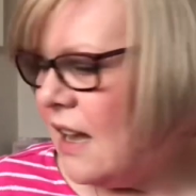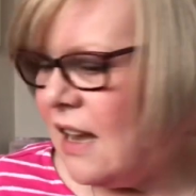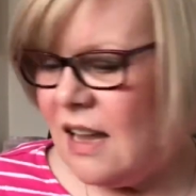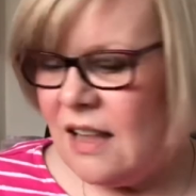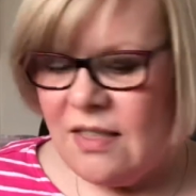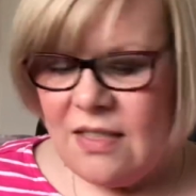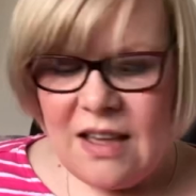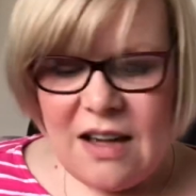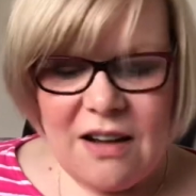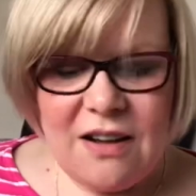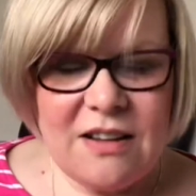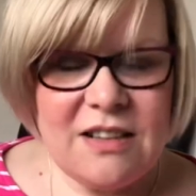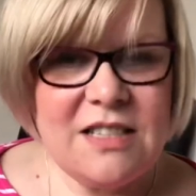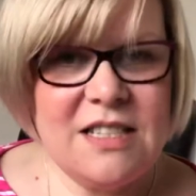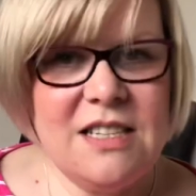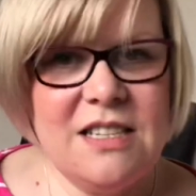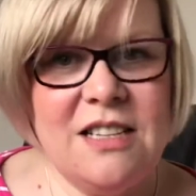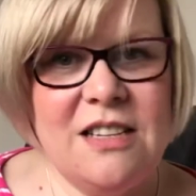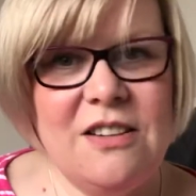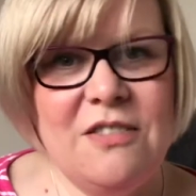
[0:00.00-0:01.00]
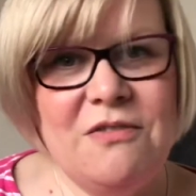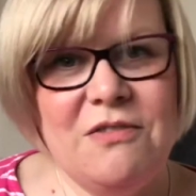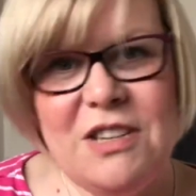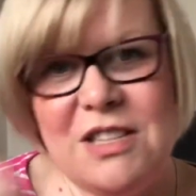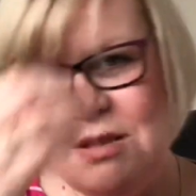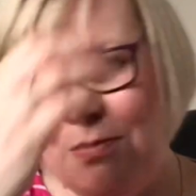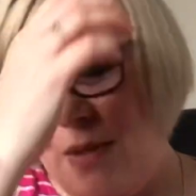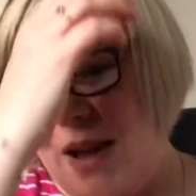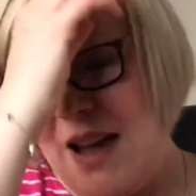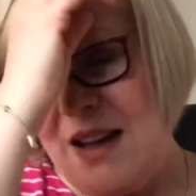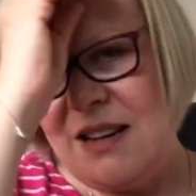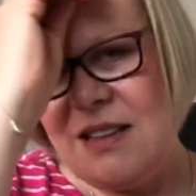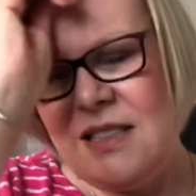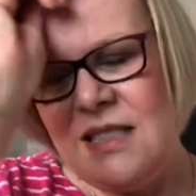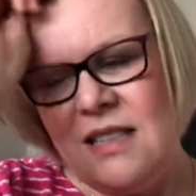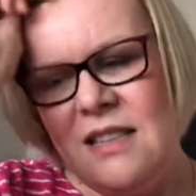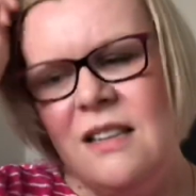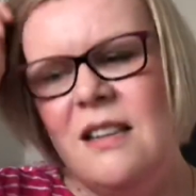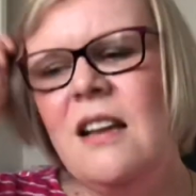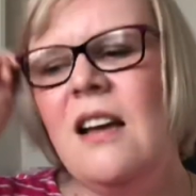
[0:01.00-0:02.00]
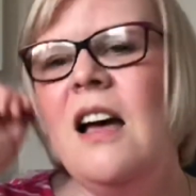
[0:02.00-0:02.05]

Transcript: in that respect.